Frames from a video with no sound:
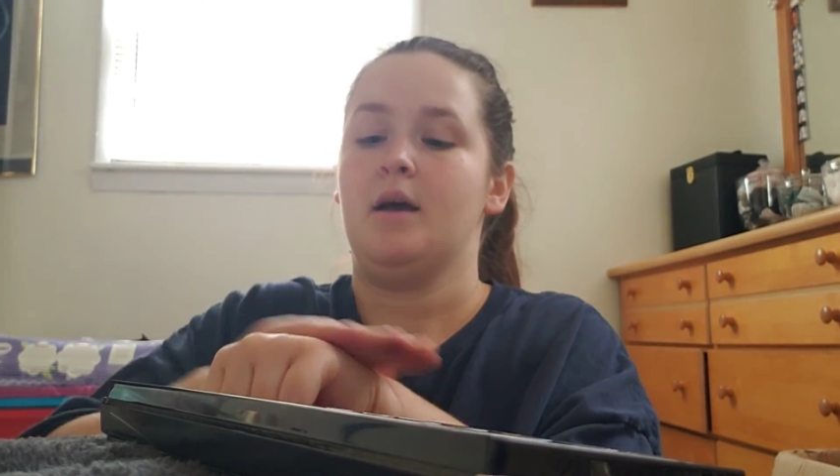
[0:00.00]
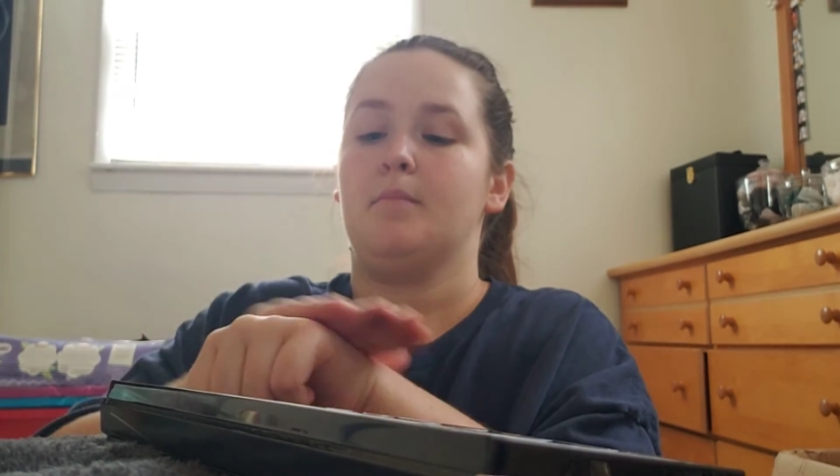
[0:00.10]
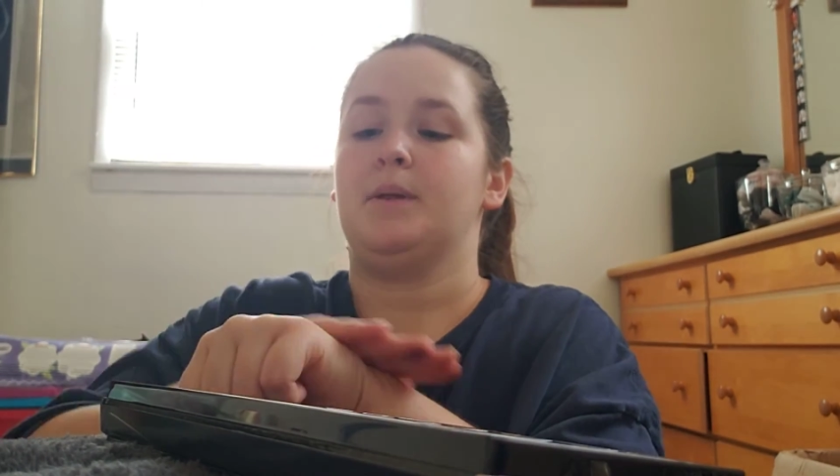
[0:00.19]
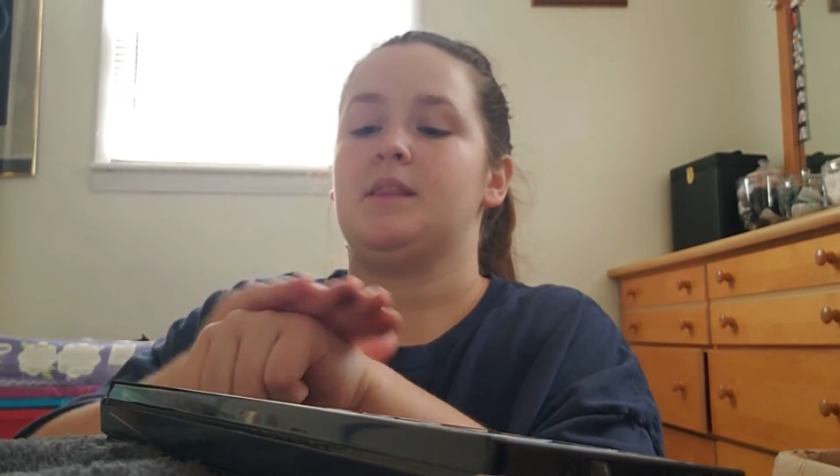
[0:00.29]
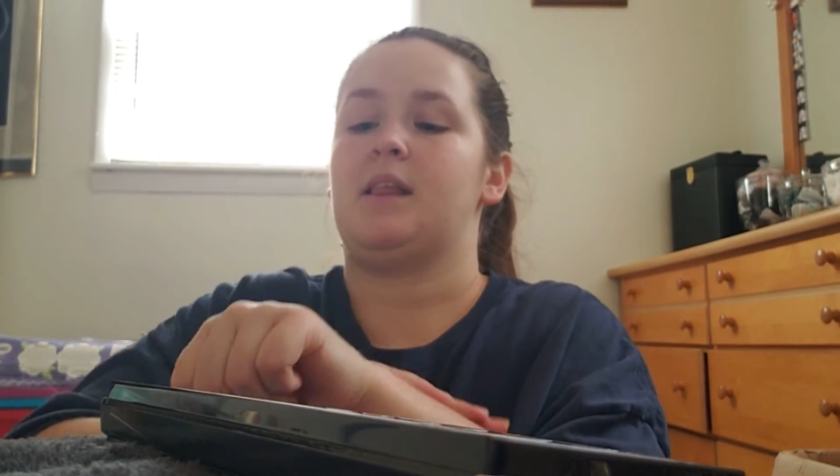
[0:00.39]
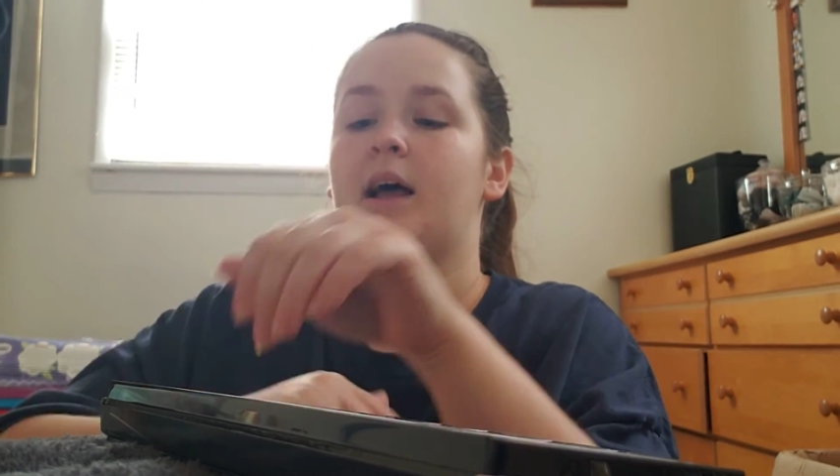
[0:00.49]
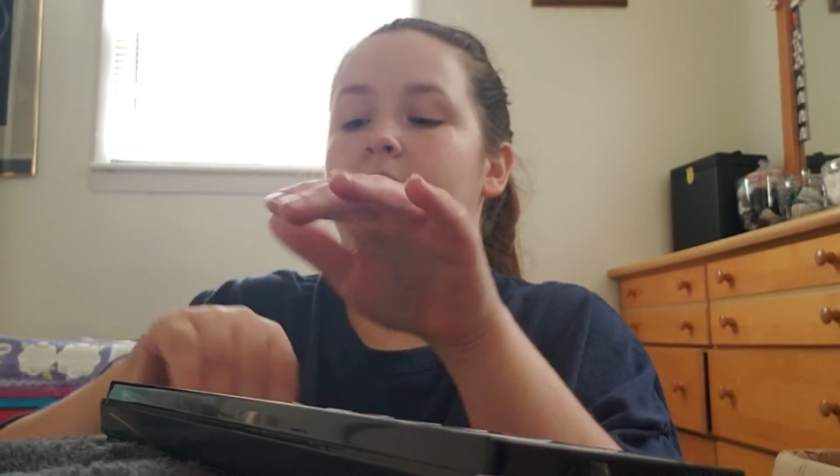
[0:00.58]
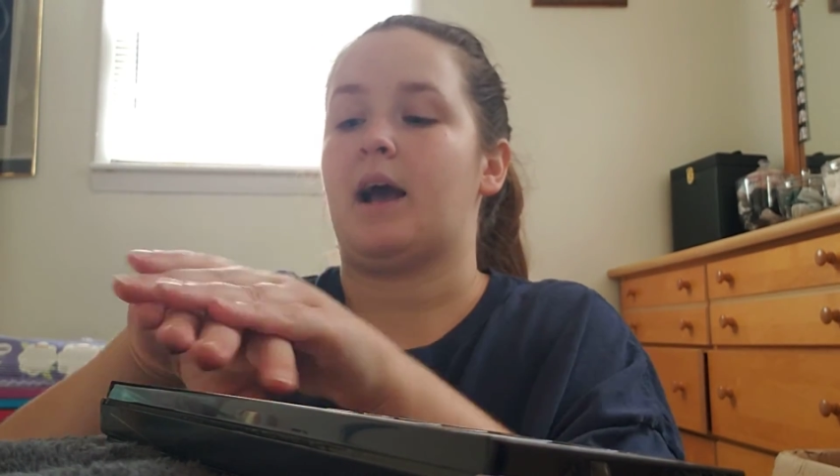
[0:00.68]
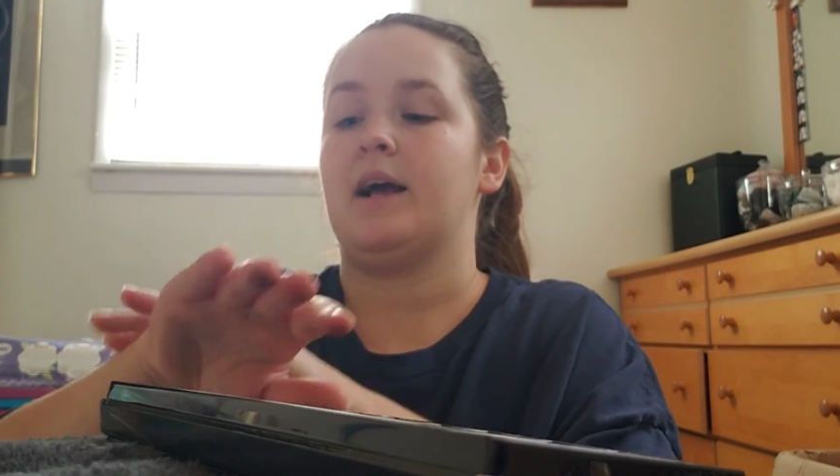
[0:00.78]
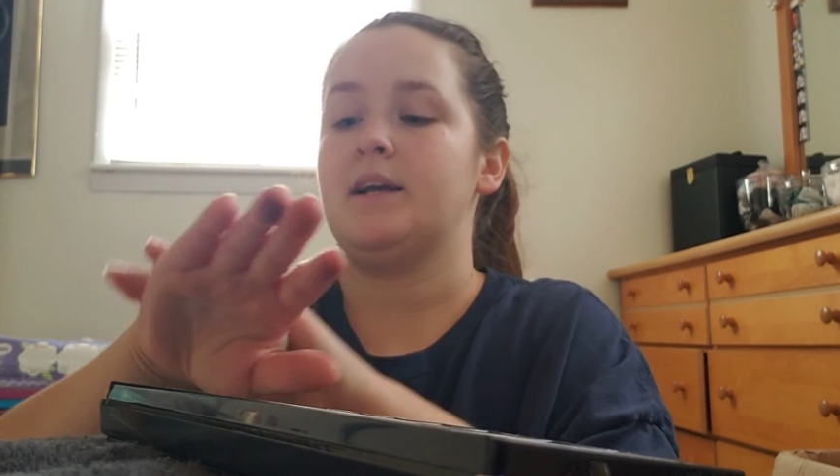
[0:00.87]
But
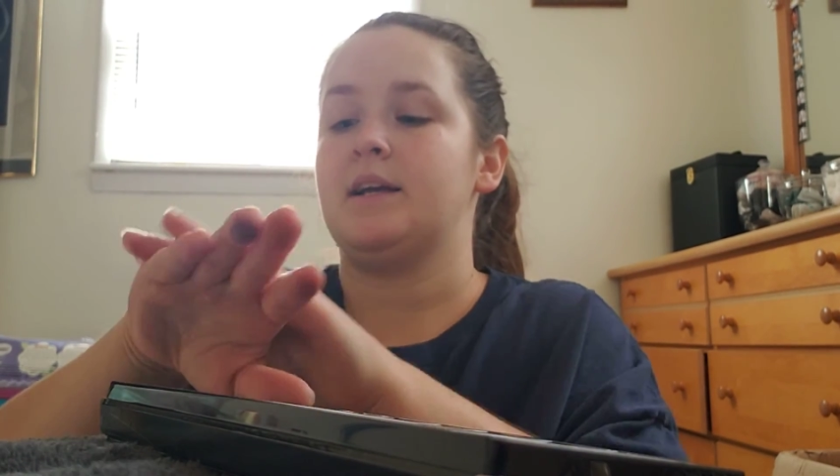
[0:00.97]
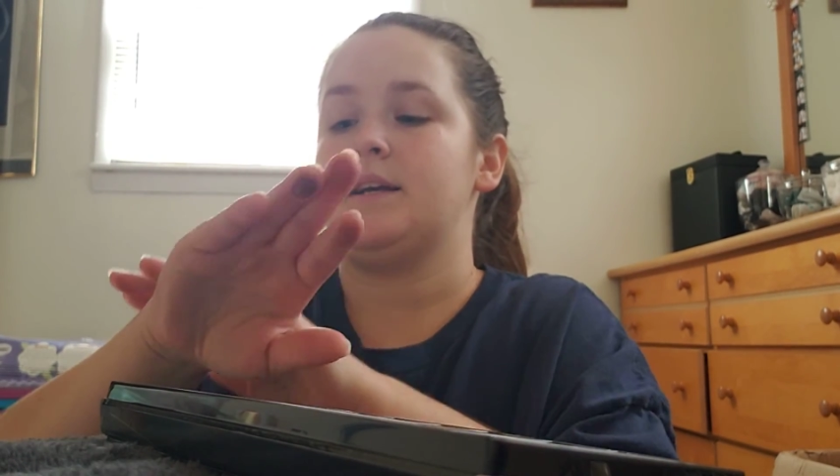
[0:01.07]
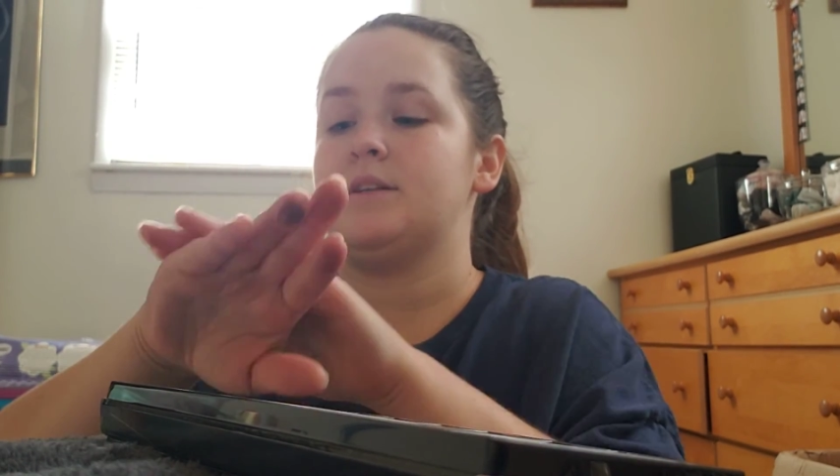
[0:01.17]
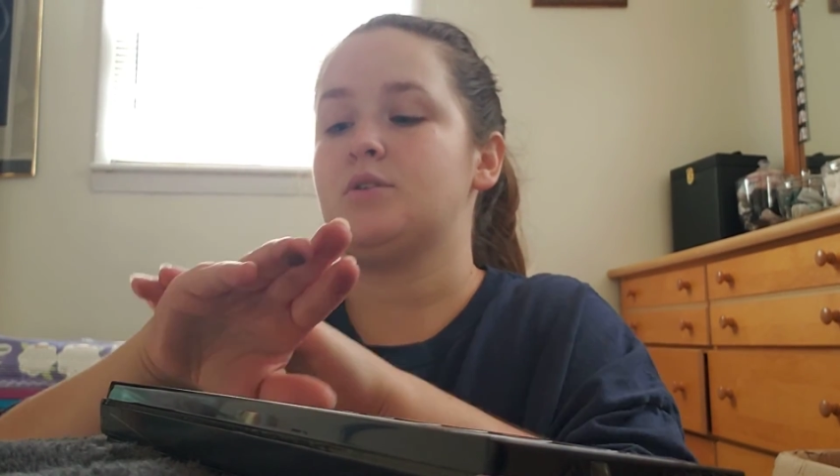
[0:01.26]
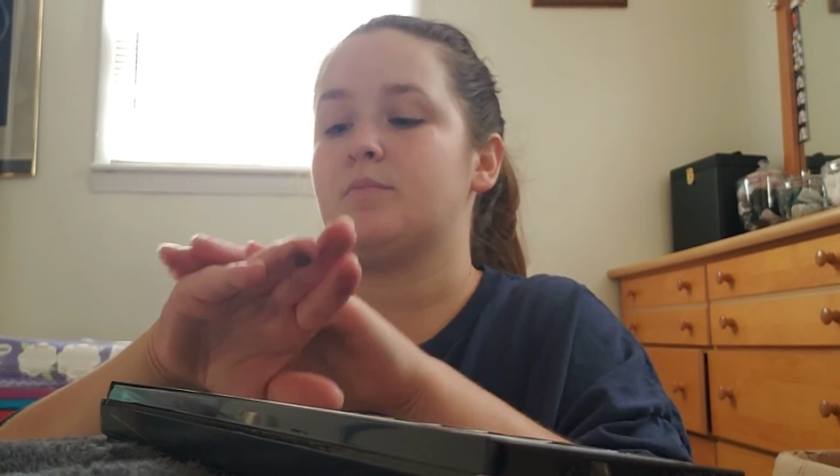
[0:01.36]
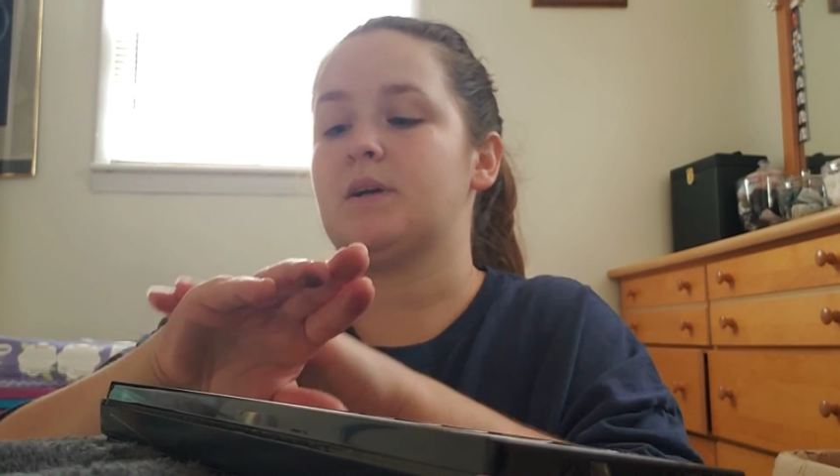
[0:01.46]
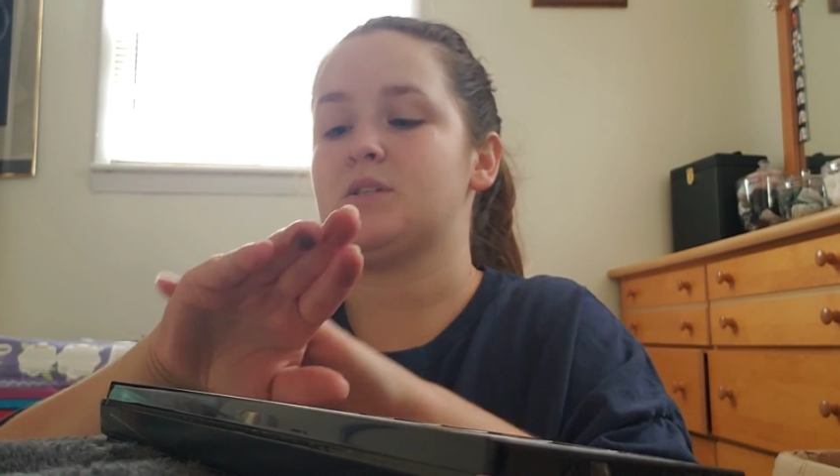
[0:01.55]
like, I took my